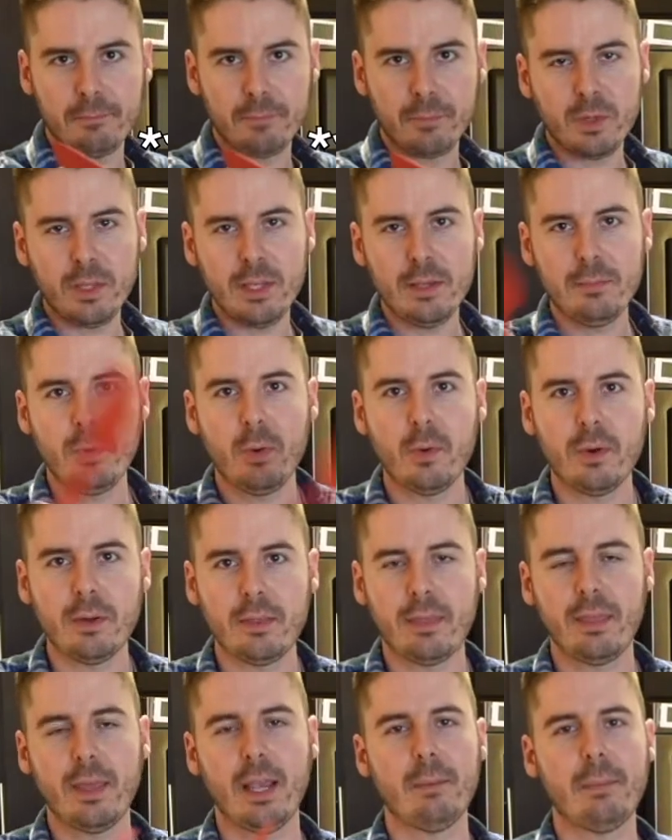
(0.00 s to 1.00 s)
Really important
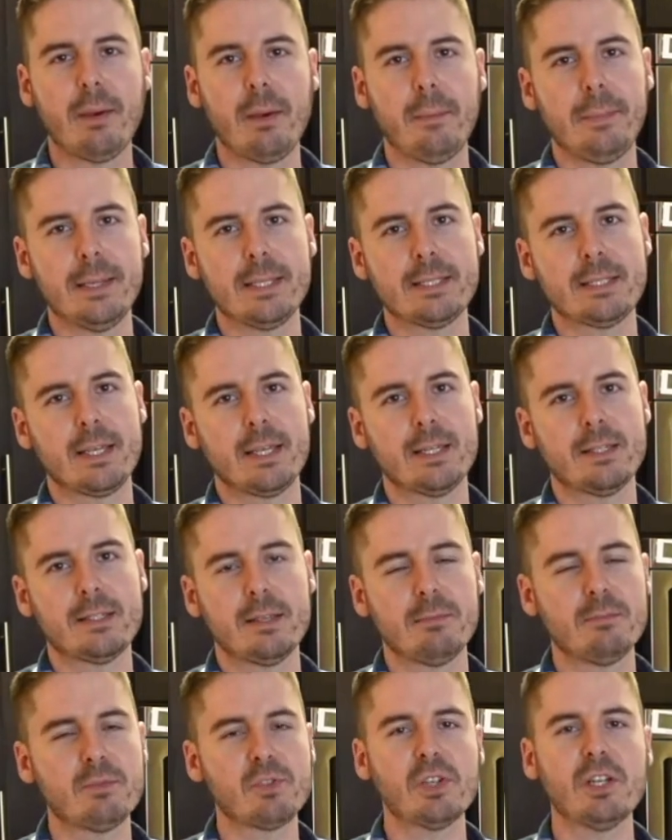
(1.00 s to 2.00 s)
thing about biscuits, I'm
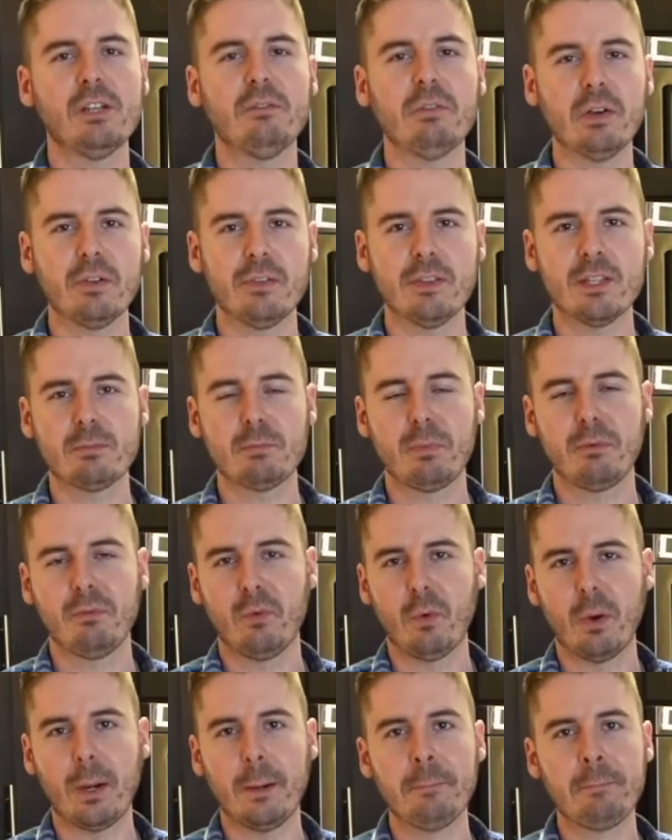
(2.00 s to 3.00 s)
sure you've heard this
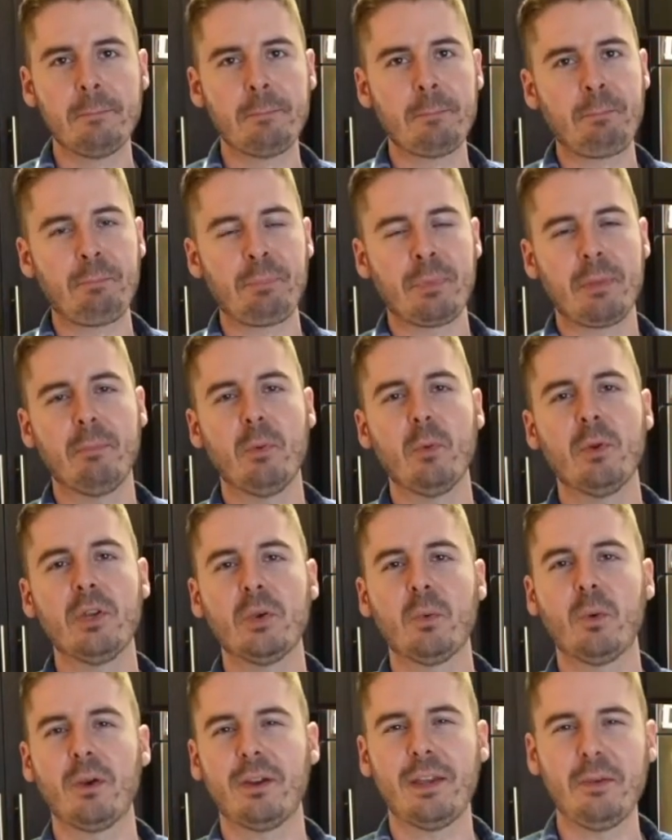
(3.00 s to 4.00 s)
before, but when you're
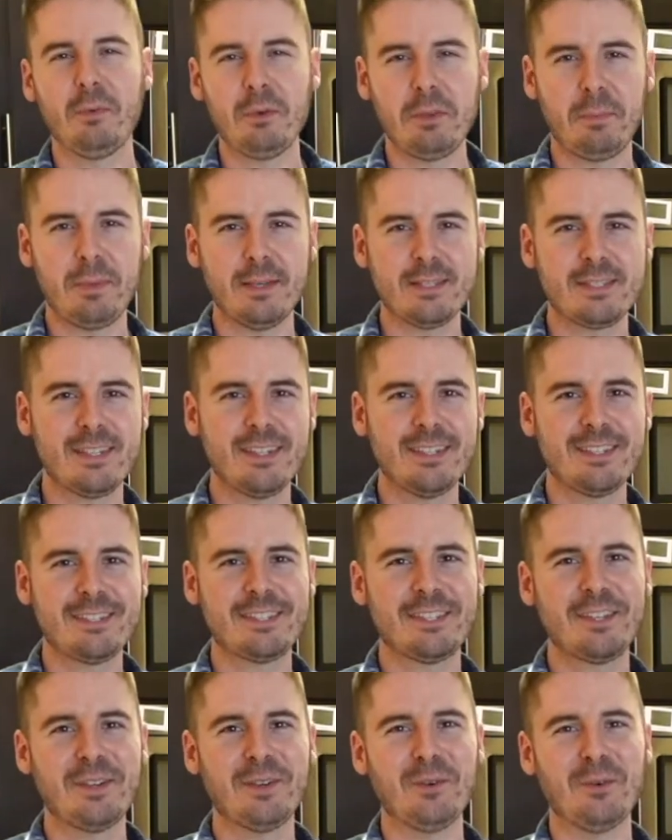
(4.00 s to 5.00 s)
working with biscuits
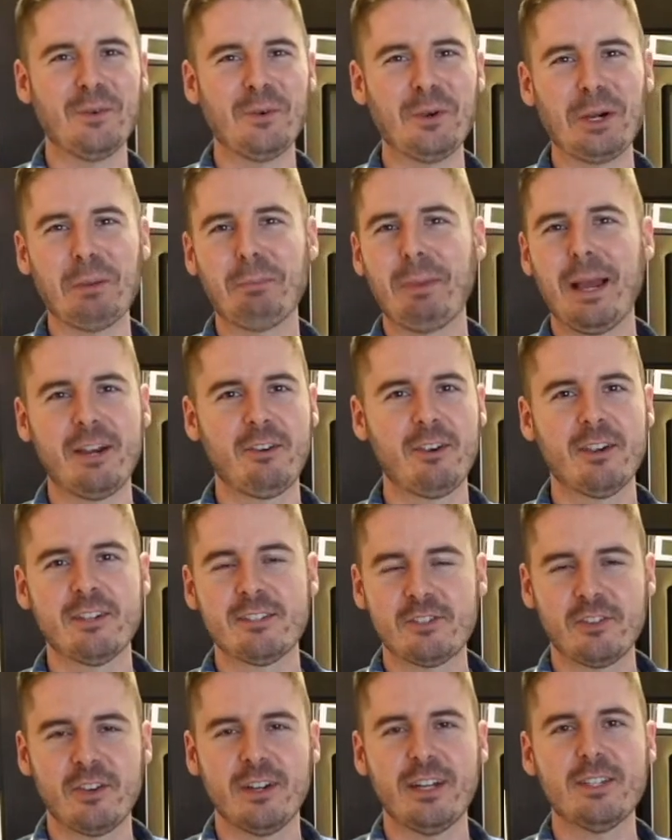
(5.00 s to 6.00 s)
or pie crust
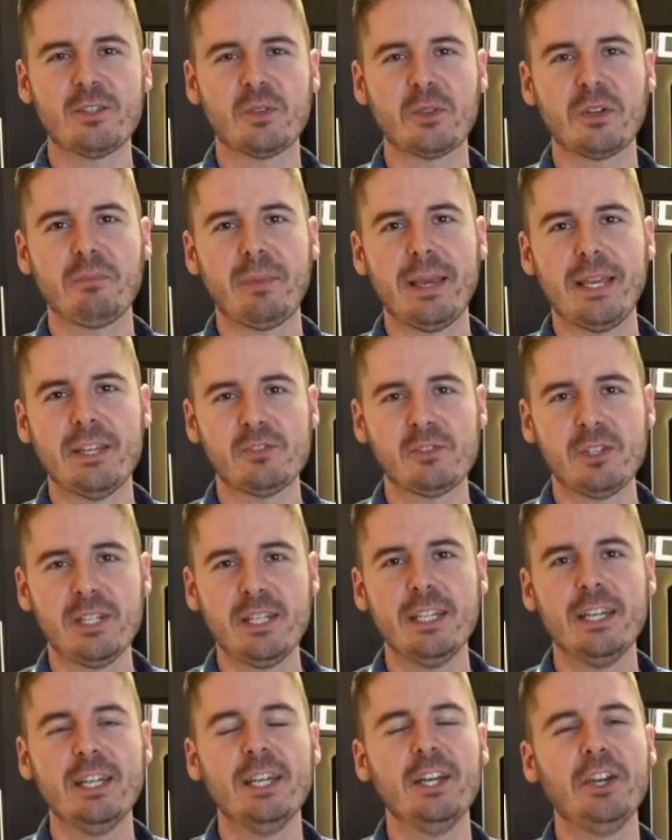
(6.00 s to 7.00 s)
or any sort of pastry,
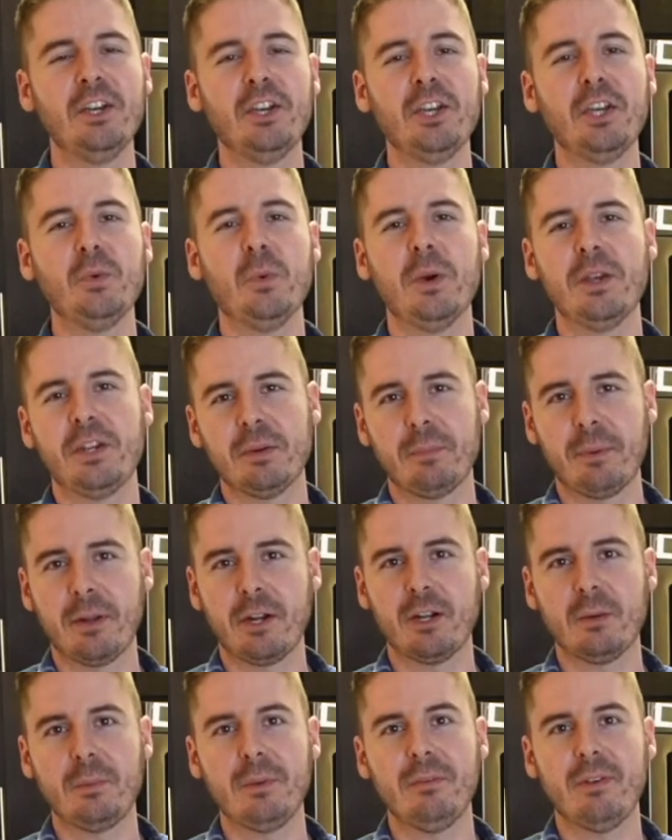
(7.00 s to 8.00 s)
you want your butter to
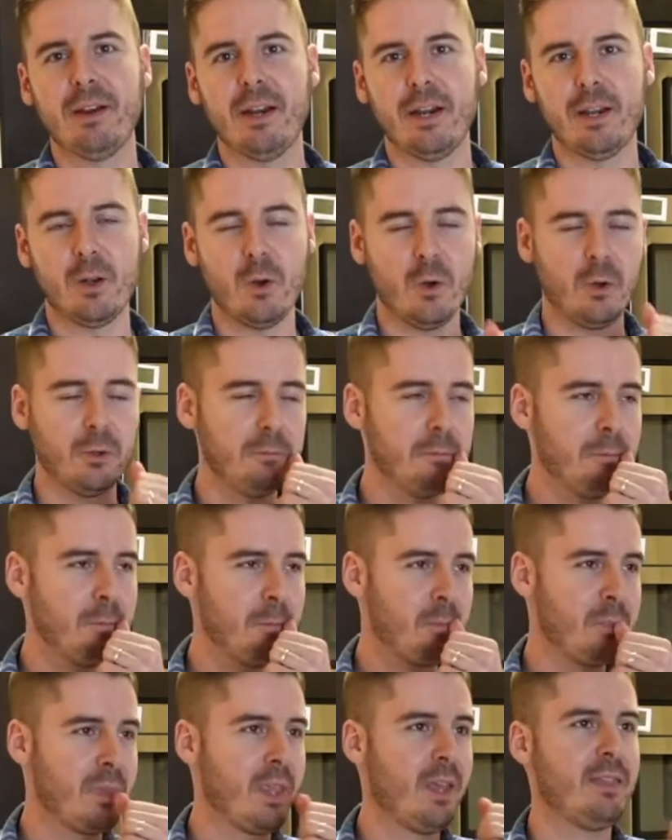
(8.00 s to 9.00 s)
be very cold.
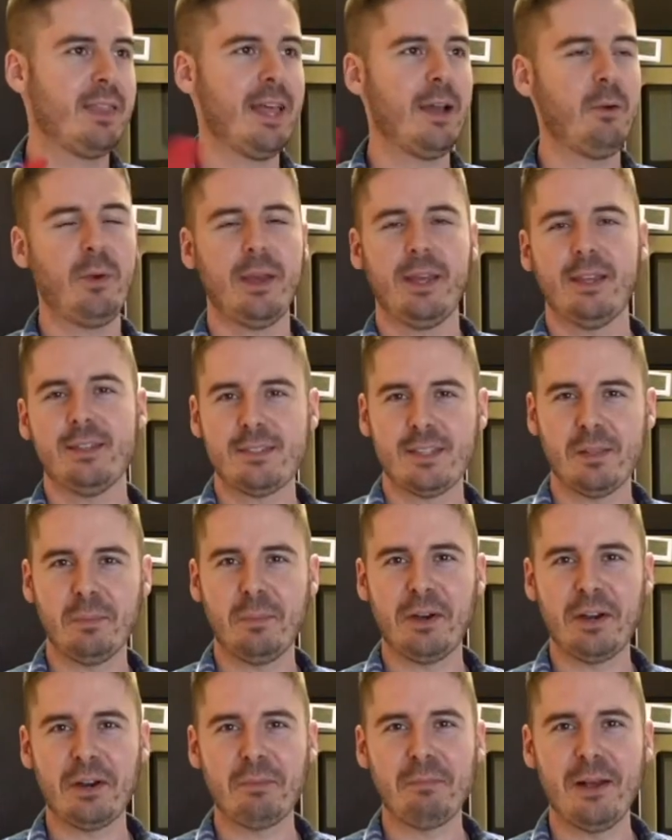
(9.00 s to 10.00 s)
That way as the
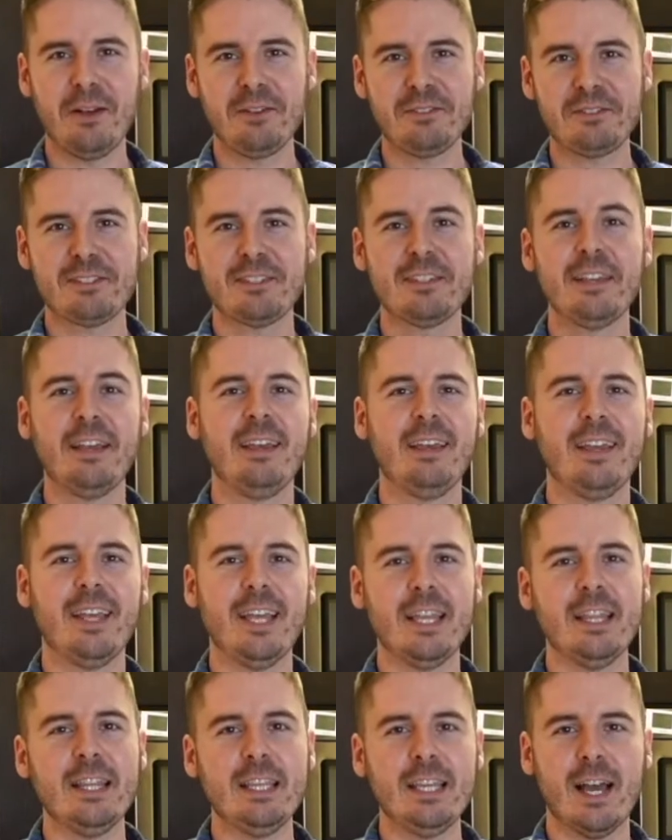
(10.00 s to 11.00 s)
butter melts in
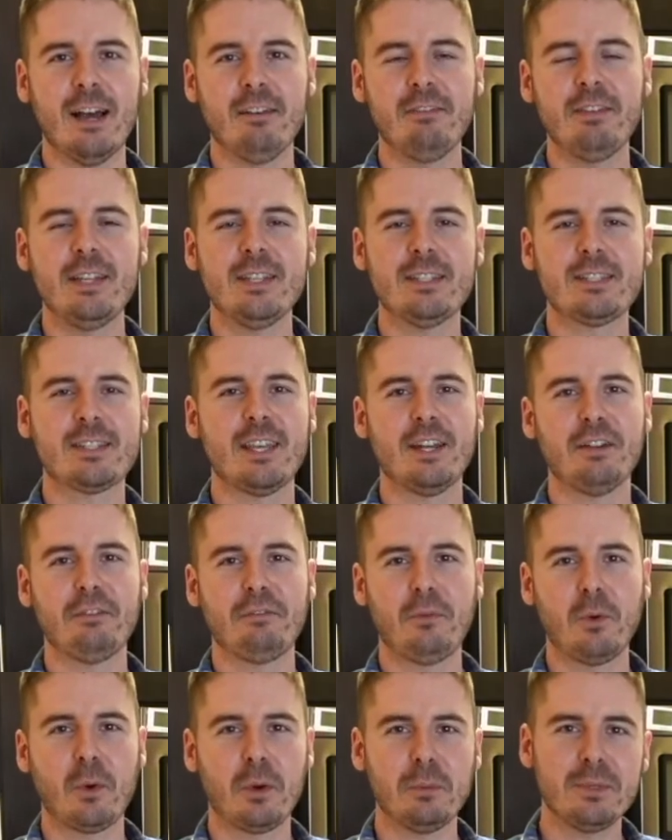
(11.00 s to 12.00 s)
the oven, it's going to
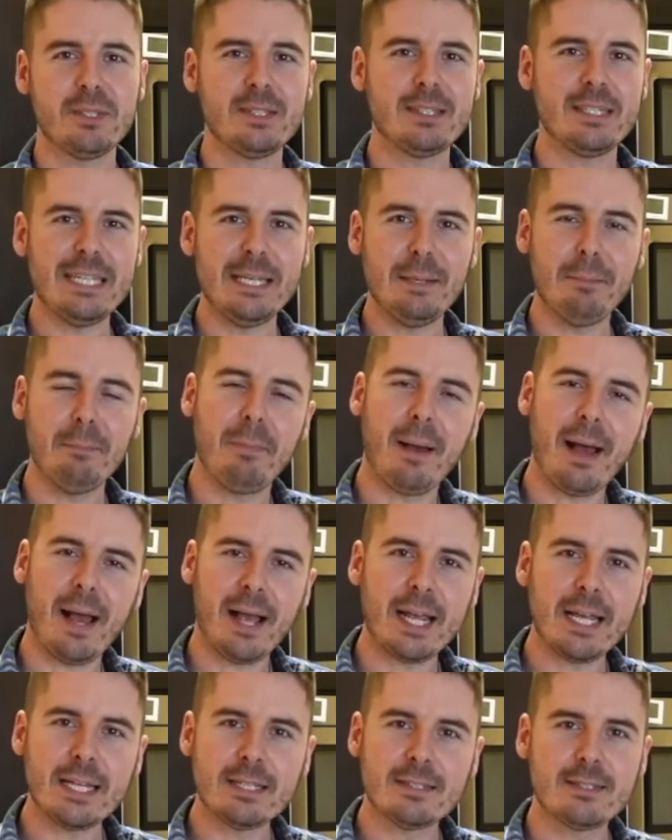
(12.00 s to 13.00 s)
form steam
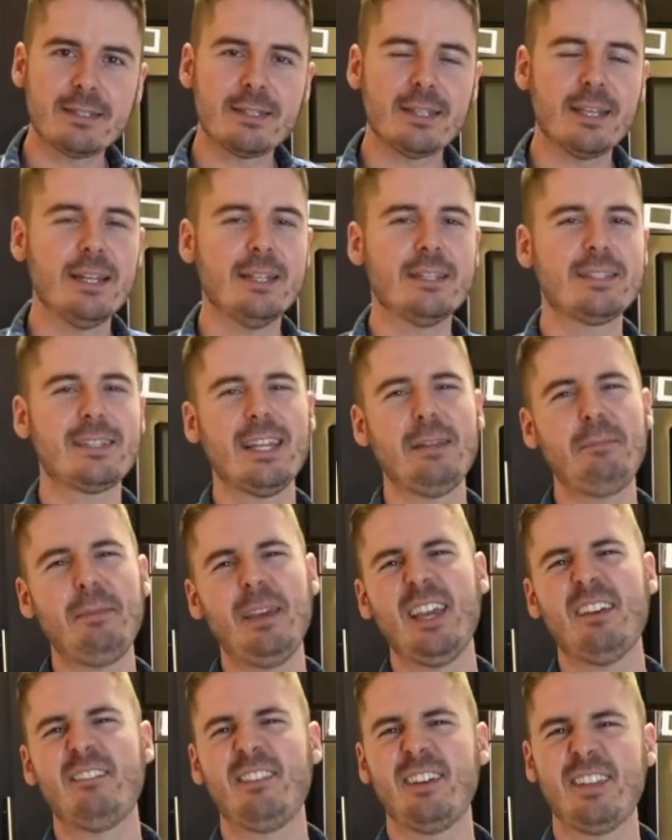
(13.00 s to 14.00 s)
pockets and it's going to make
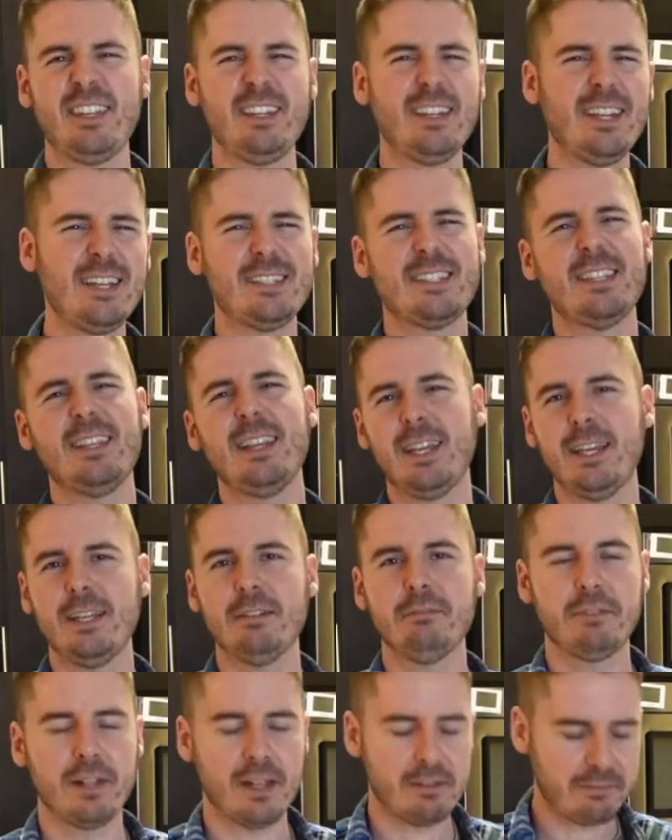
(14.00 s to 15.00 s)
everything nice and light and
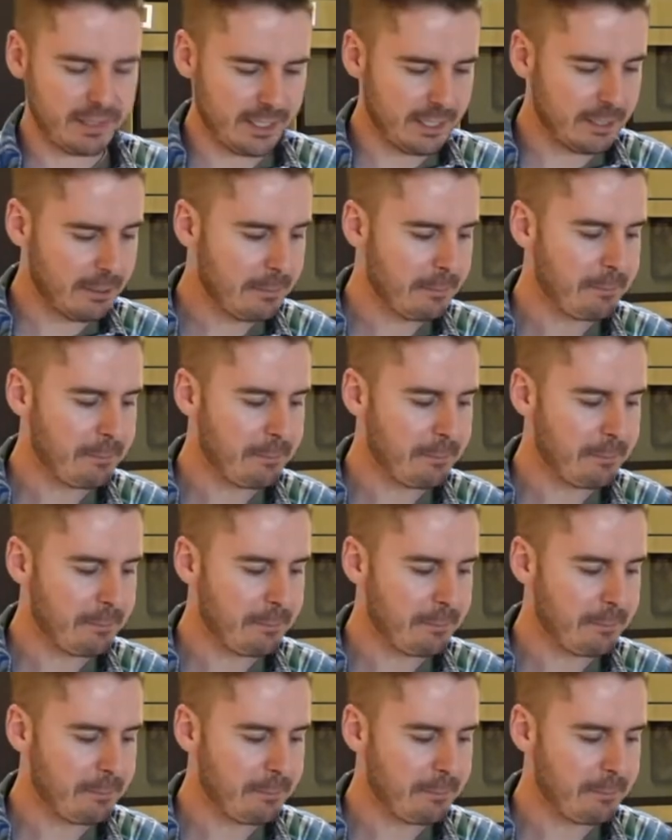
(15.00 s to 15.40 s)
fluffy.